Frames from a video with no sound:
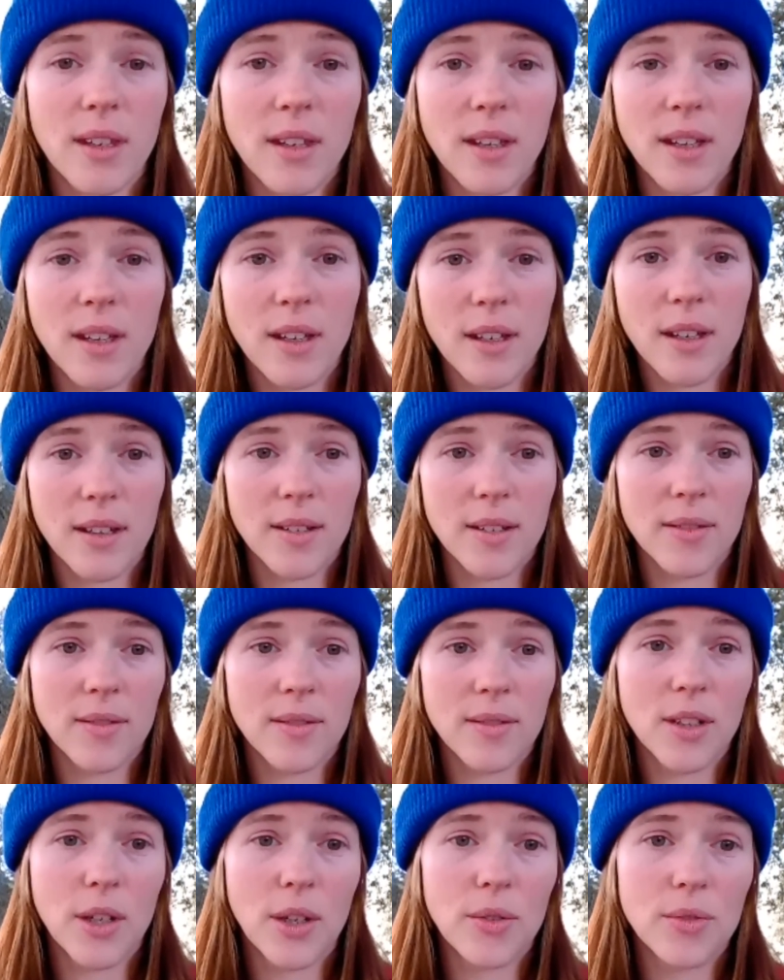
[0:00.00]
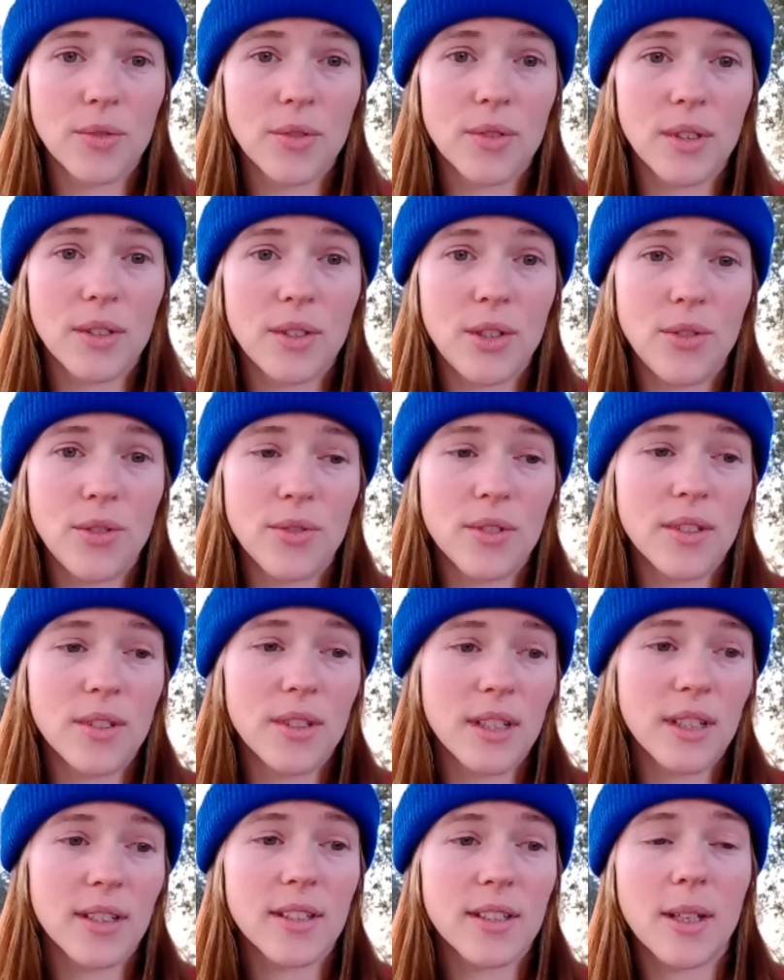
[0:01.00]
it chooses
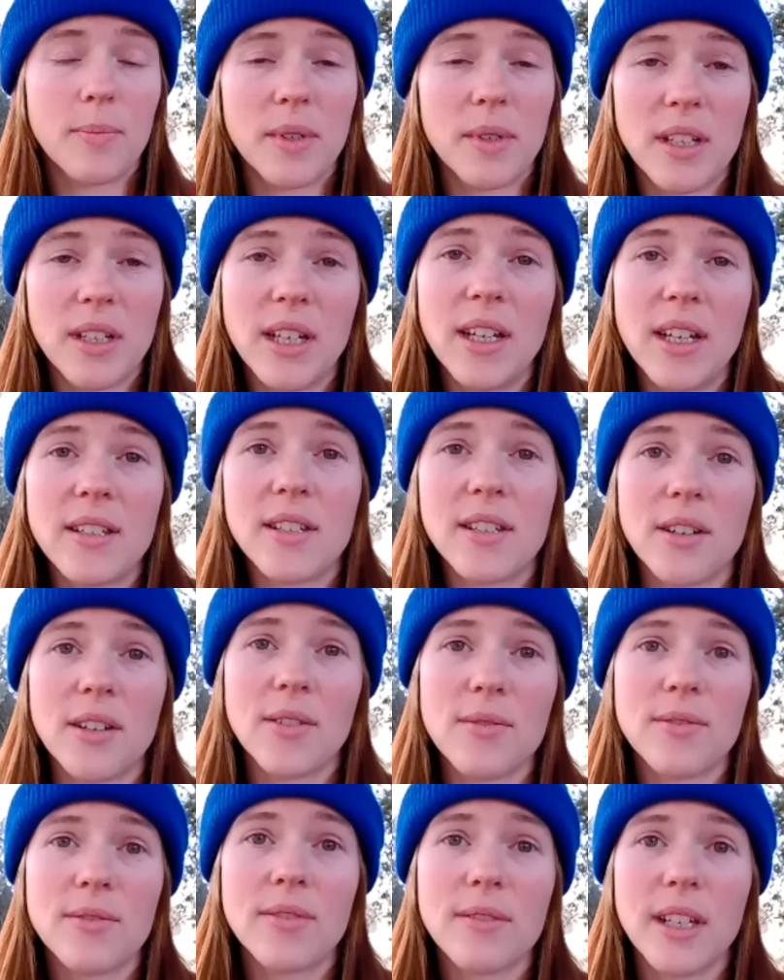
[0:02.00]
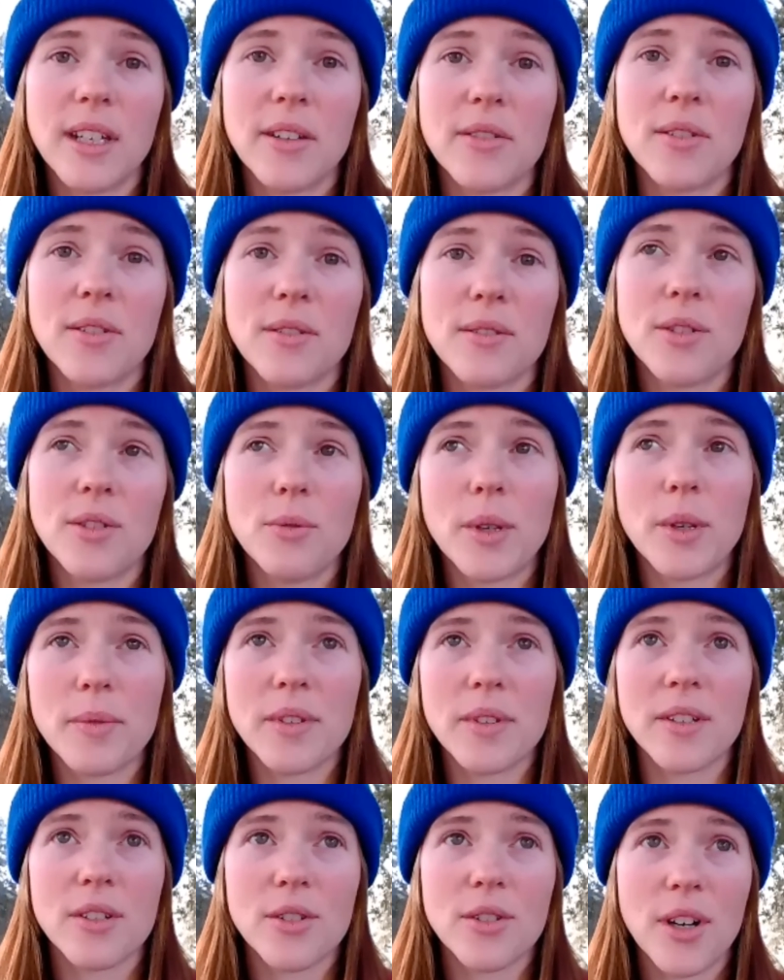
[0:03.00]
to accept the needs of the other two members
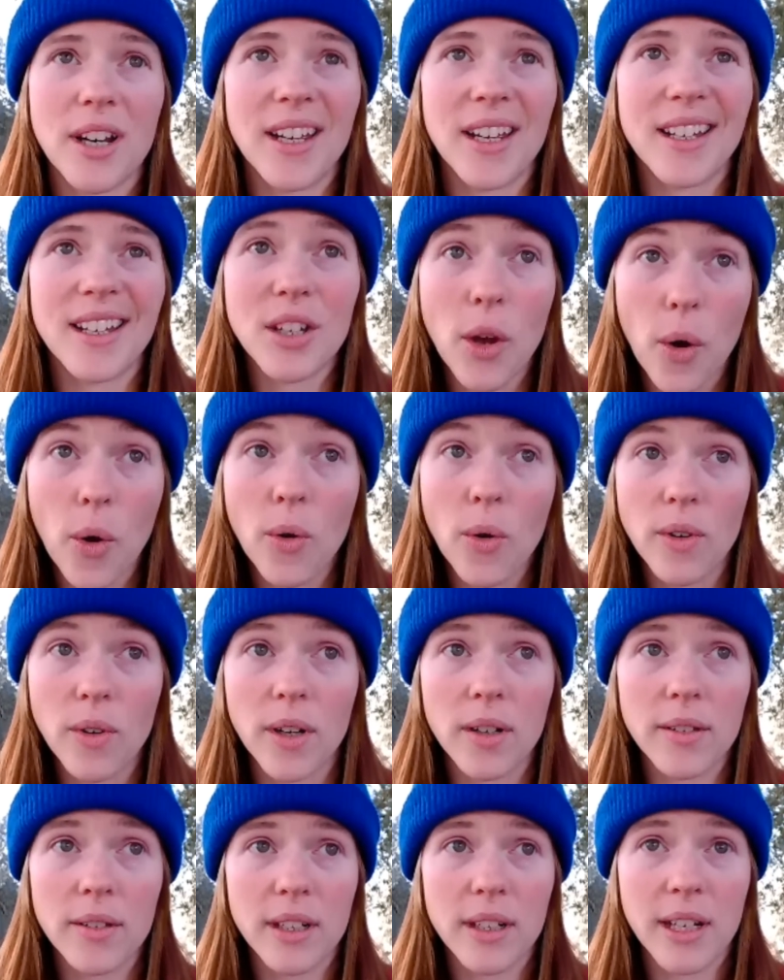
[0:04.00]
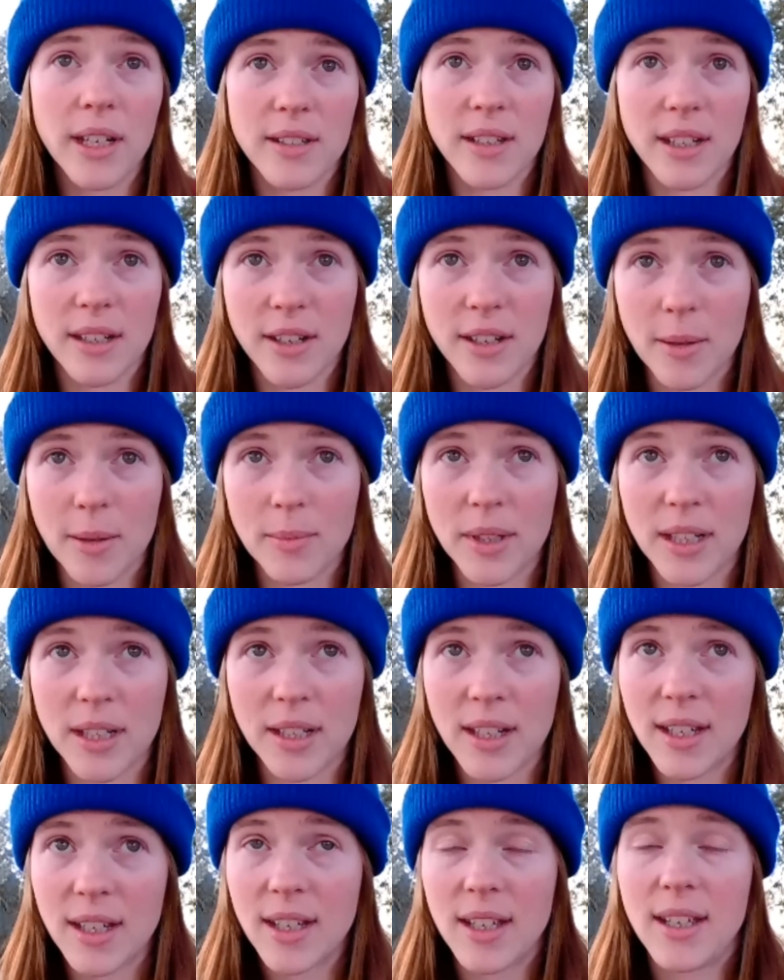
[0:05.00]
of the triad over the needs of the adoptee.
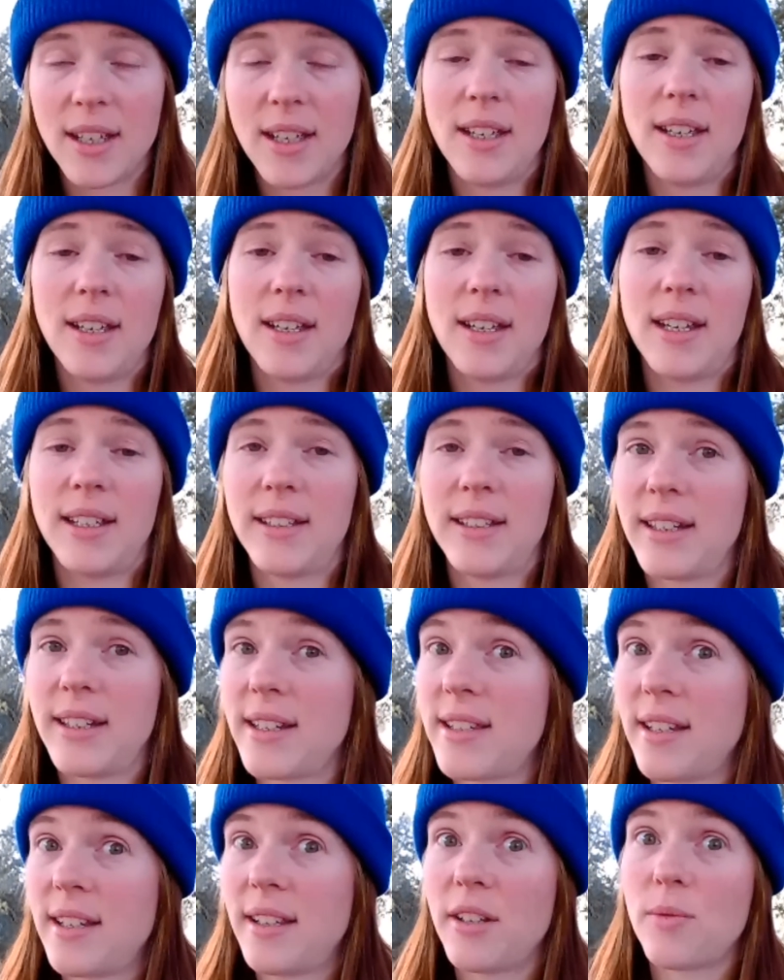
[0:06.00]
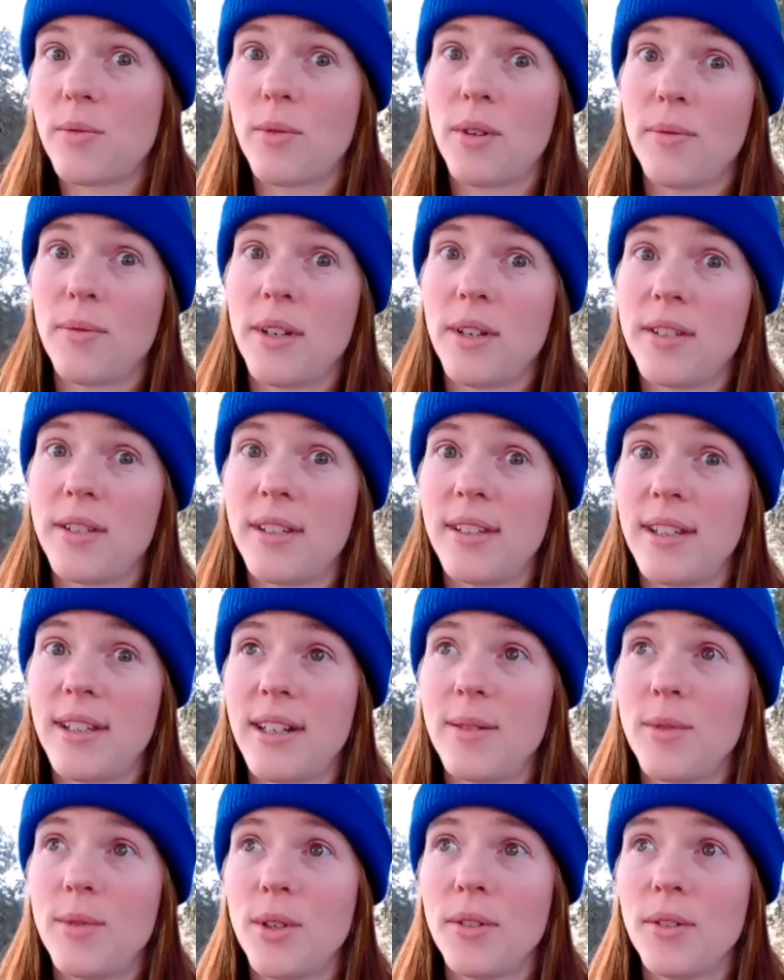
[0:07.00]
And like I said, that's one reason that
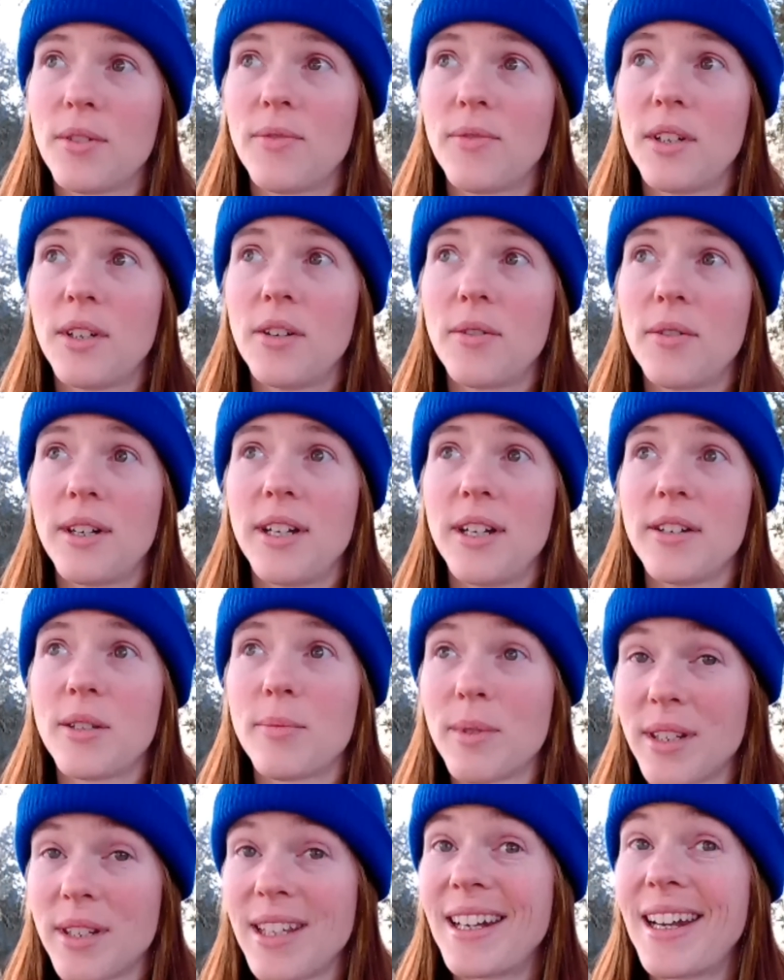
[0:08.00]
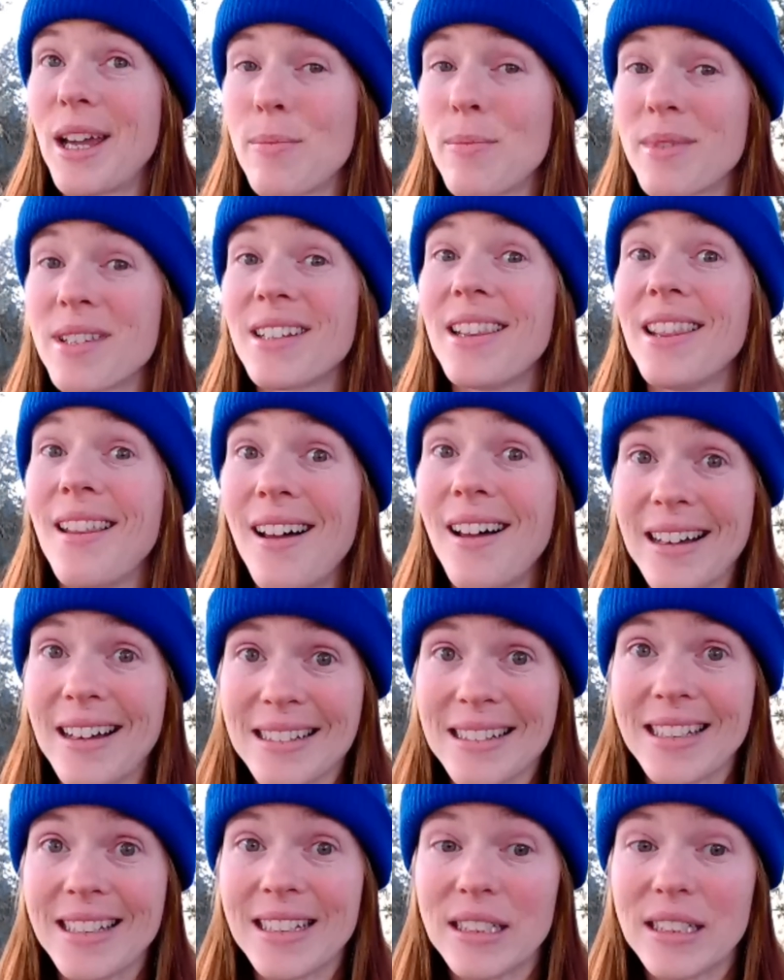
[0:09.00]
I'm doing this video right now, is because that happens a lot.